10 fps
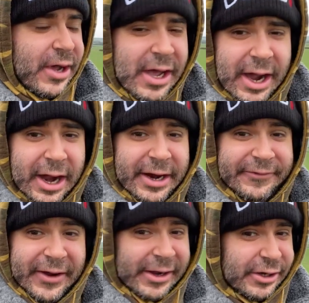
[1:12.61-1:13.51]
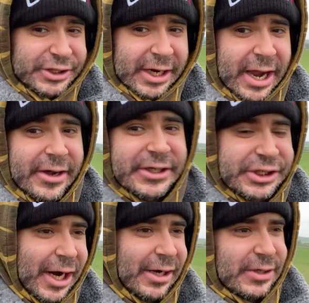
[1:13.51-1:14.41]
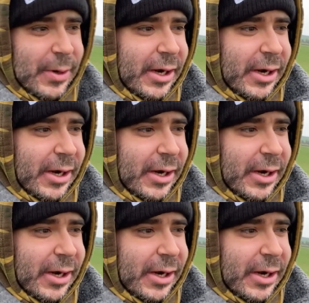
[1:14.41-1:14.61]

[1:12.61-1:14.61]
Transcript: Uh, and in fact, go check out his channel as well.